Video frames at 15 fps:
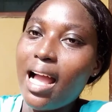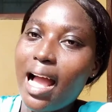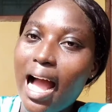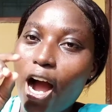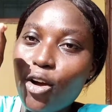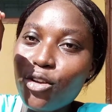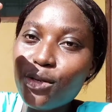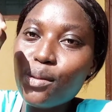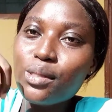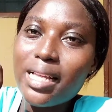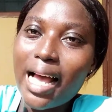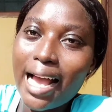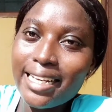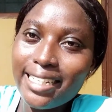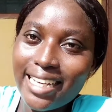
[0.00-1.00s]
I'll use
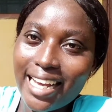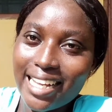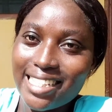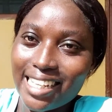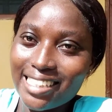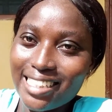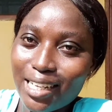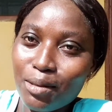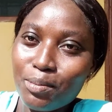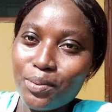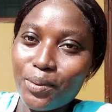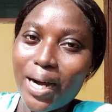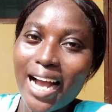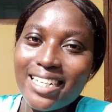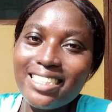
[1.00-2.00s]
Annie as
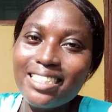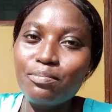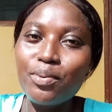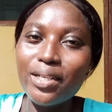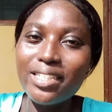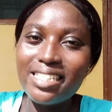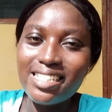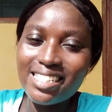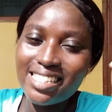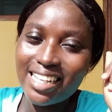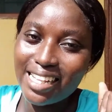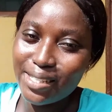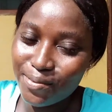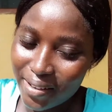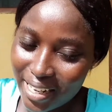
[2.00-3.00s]
example. Annie posts
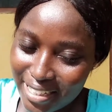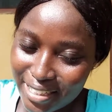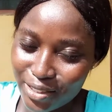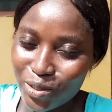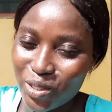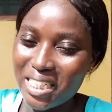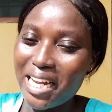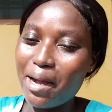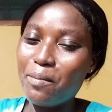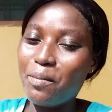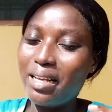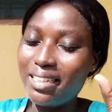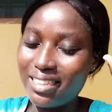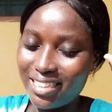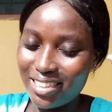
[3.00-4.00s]
decent fashion today. I'm
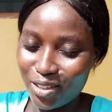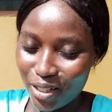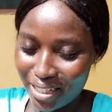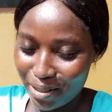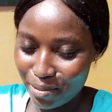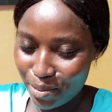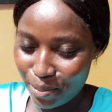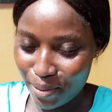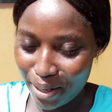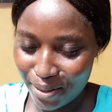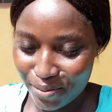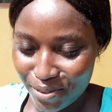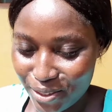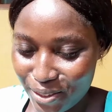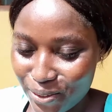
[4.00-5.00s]
mentioning your name in my
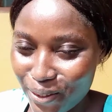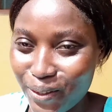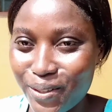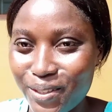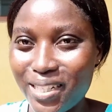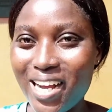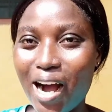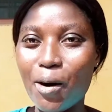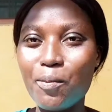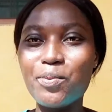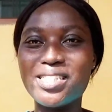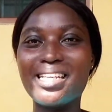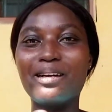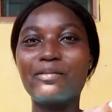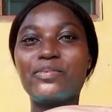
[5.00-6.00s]
video. I'll
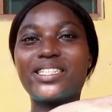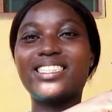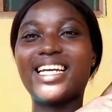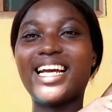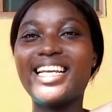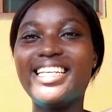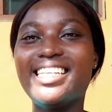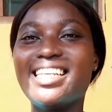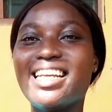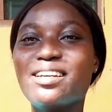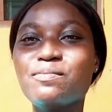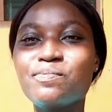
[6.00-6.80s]
put her picture here.